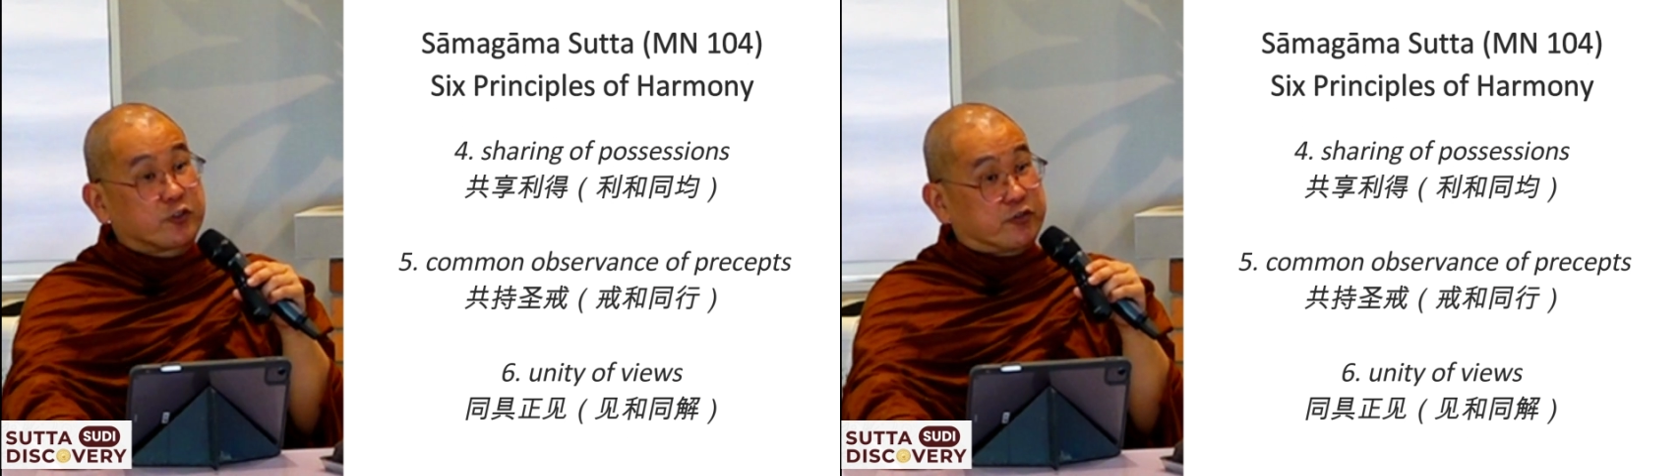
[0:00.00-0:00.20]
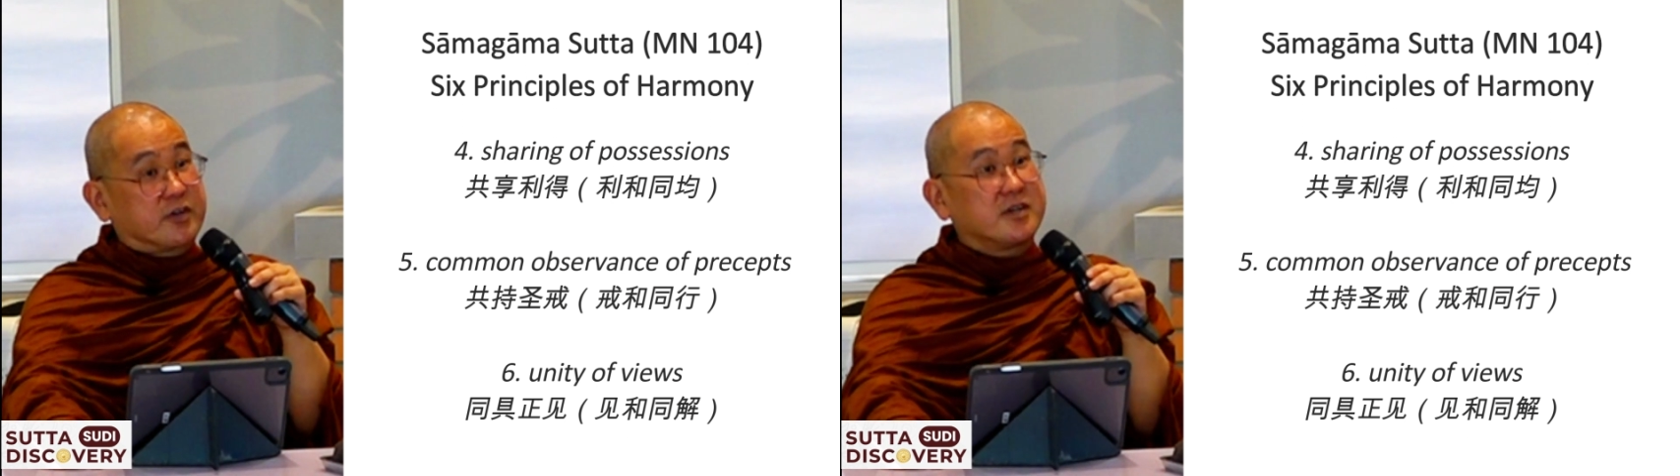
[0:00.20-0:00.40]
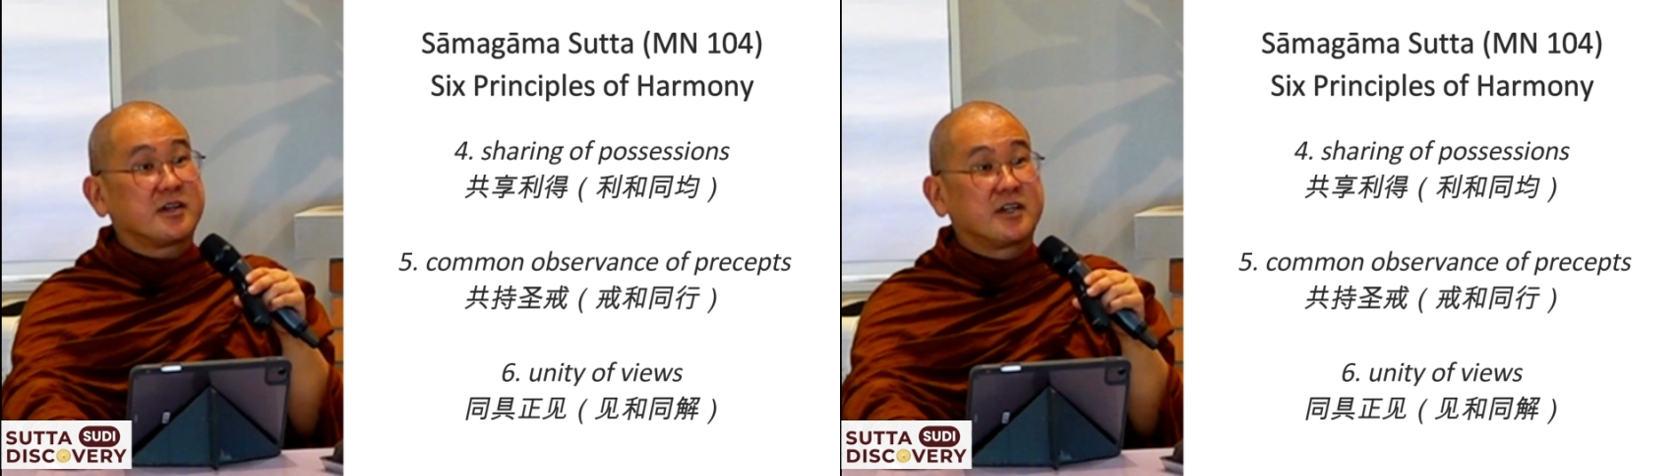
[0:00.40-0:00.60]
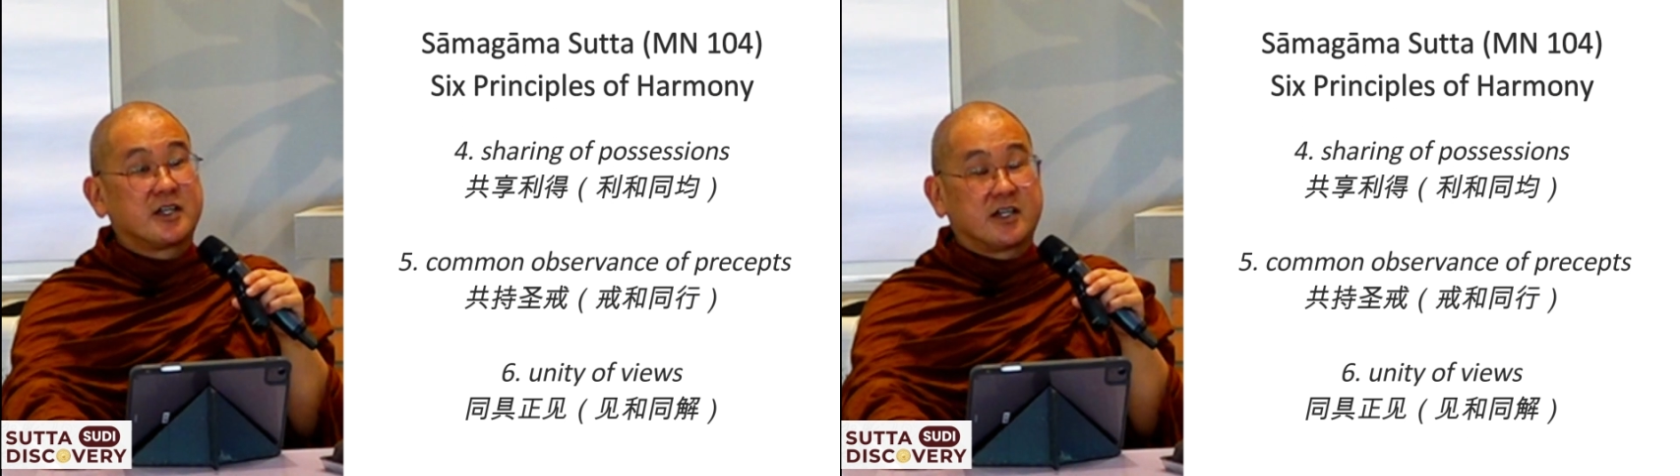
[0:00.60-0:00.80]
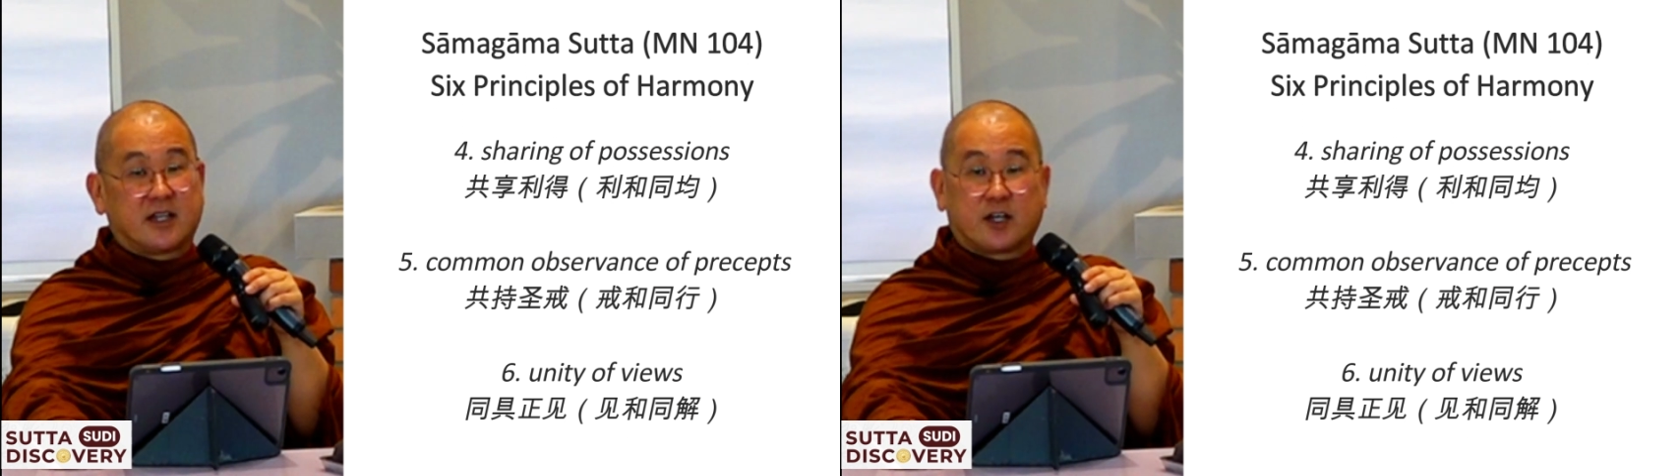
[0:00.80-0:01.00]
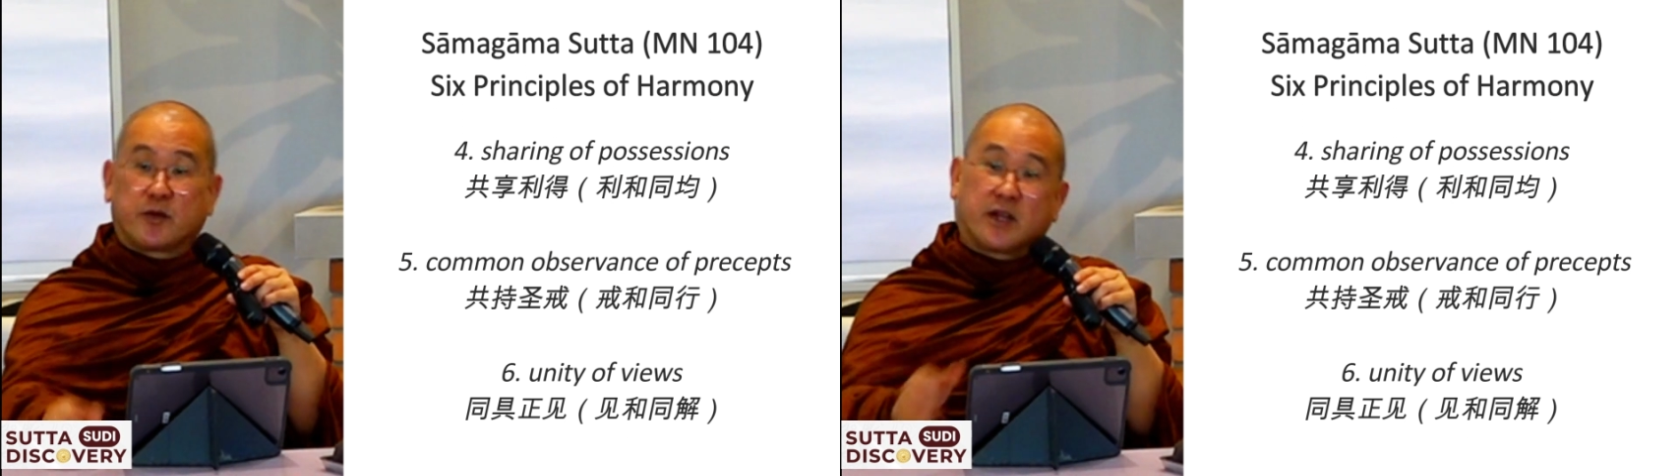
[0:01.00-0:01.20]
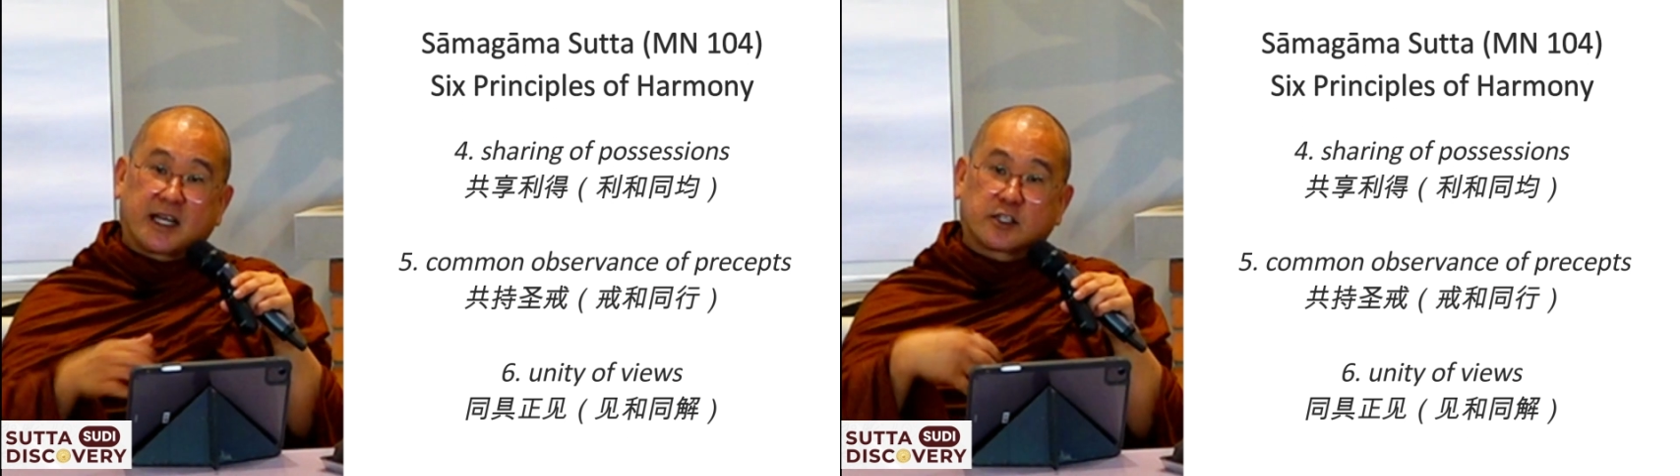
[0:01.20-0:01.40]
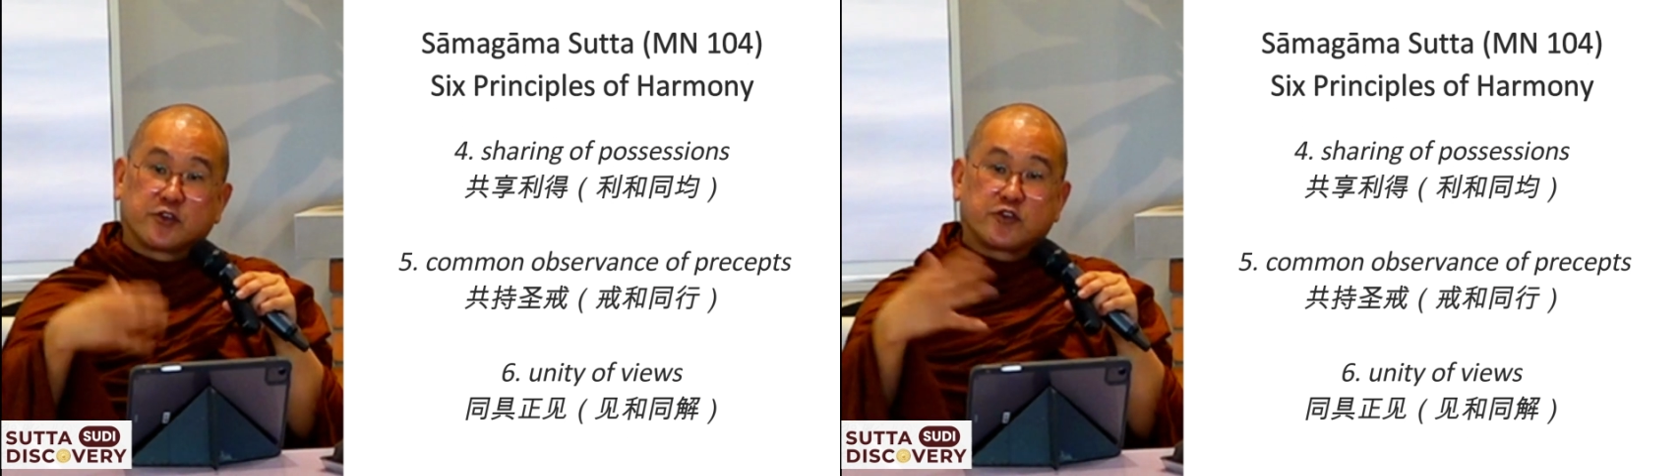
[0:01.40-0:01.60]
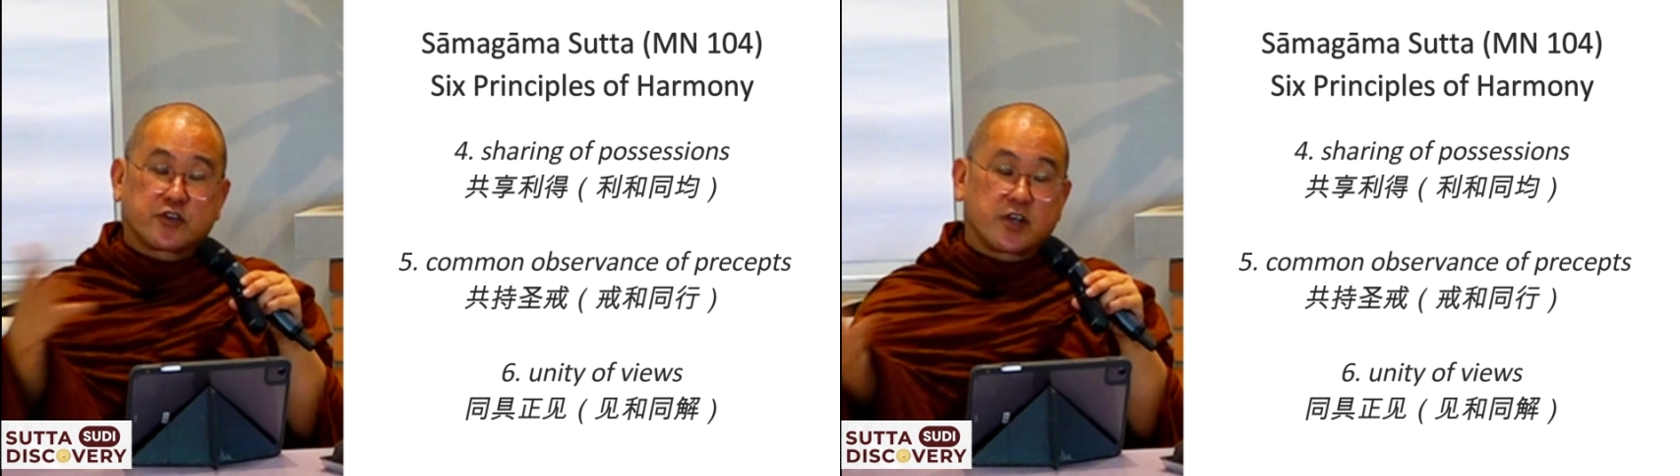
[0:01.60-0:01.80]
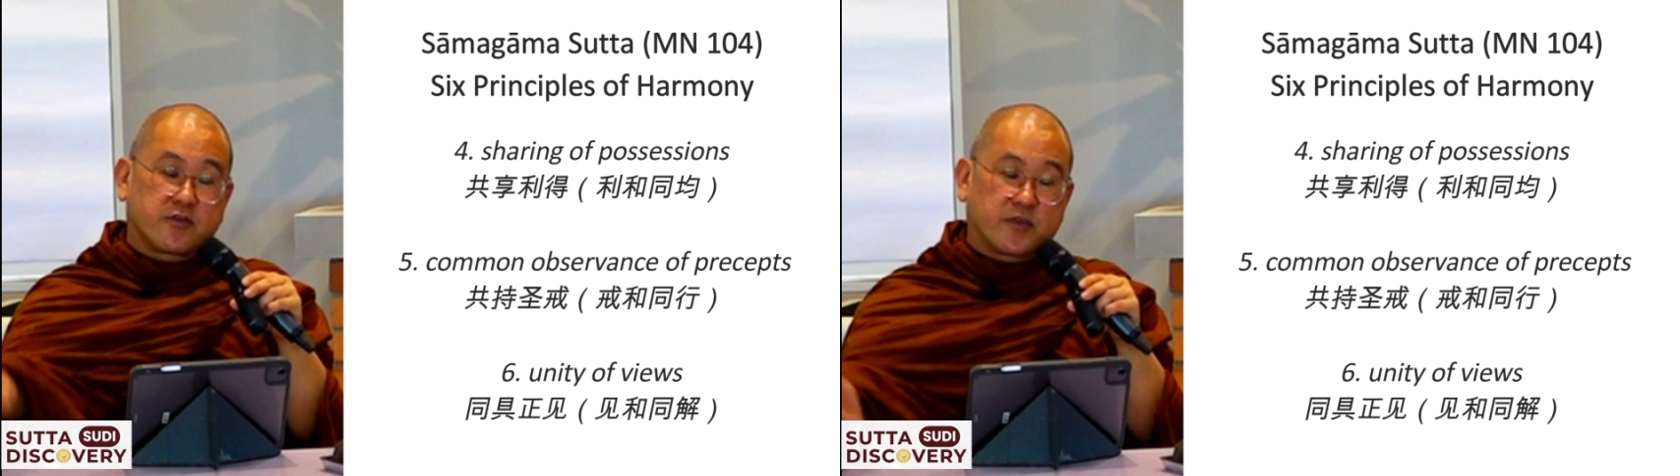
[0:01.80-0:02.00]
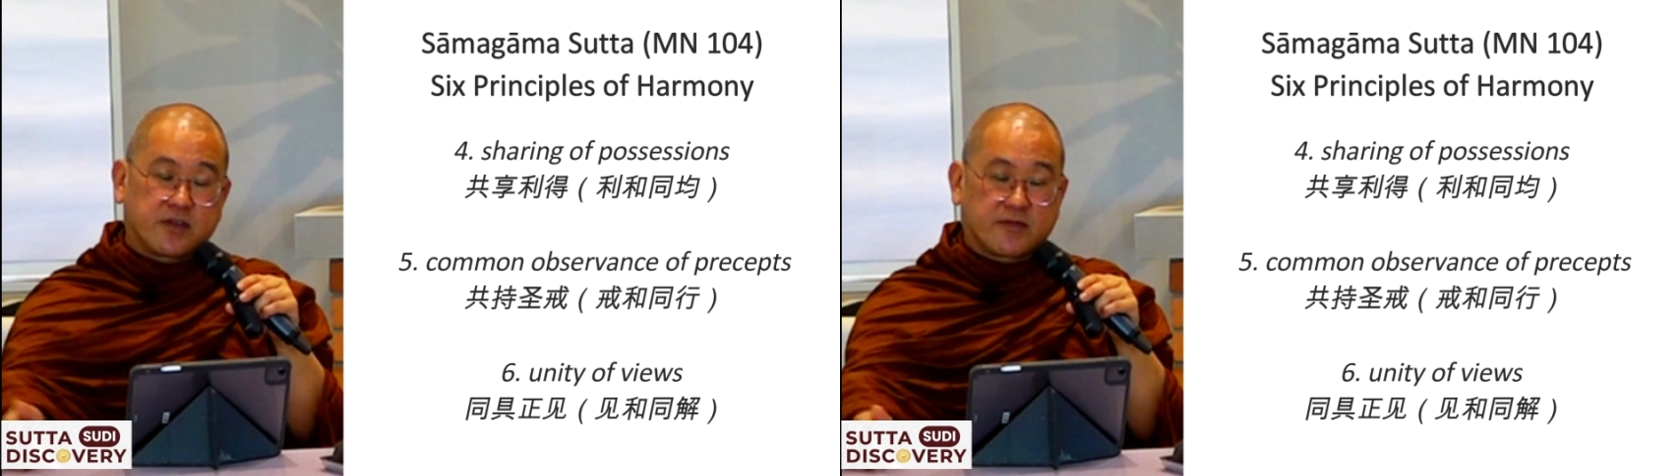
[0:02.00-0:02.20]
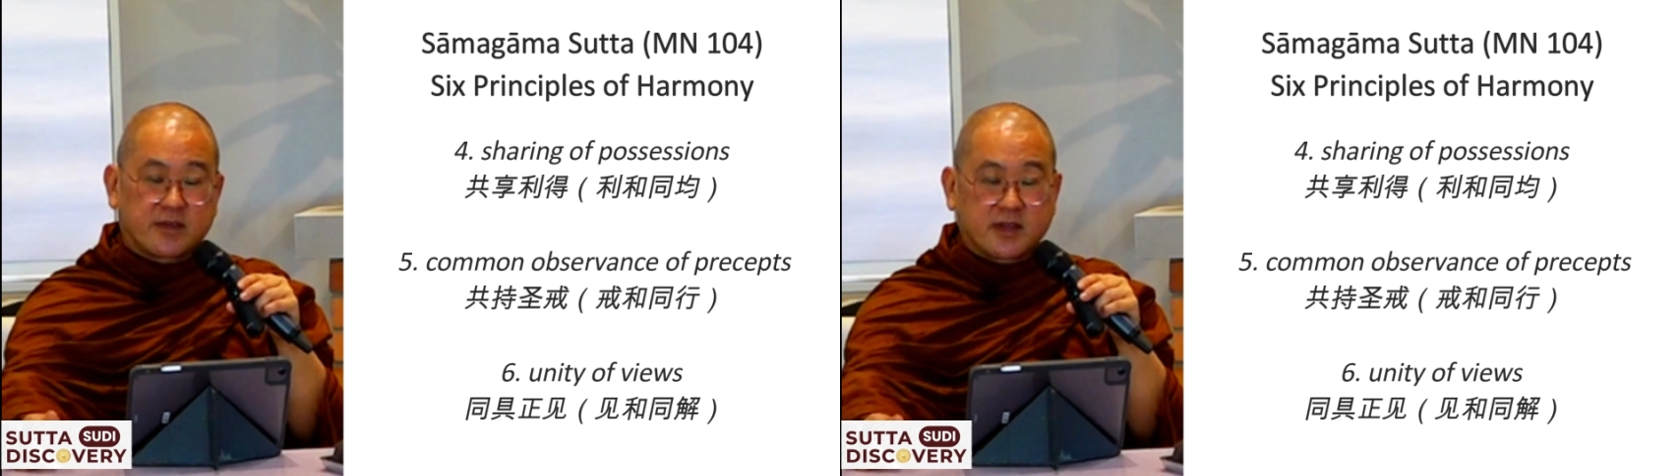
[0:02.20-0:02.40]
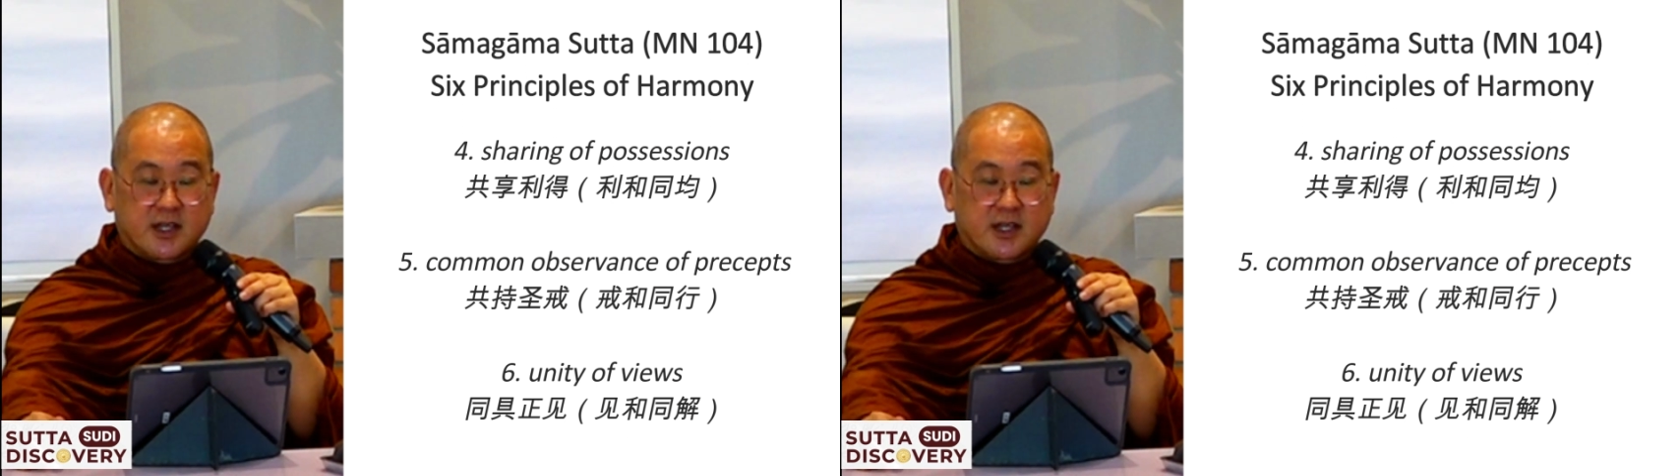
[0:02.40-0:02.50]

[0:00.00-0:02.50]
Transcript: extra, like we like to share with